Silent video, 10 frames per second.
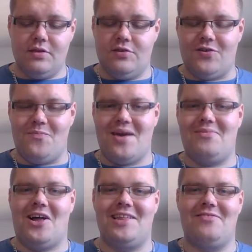So maybe
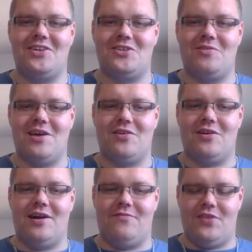I'll even do
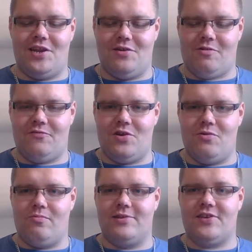another video review
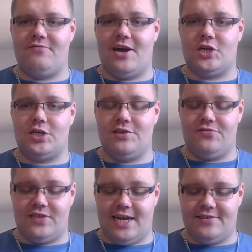once I've actually
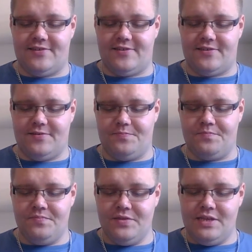used that system.
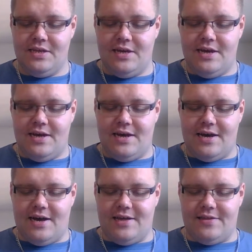
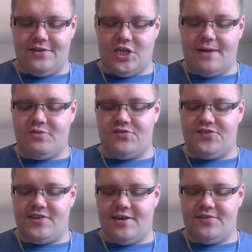Chapter
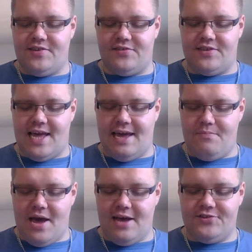6 is game
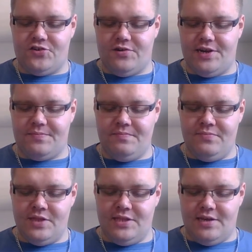mastering.
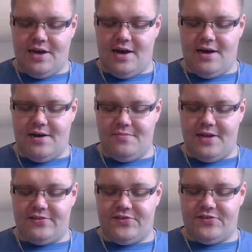
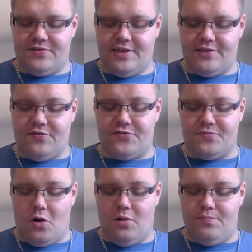It's a
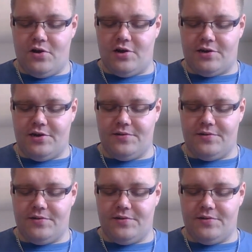small book,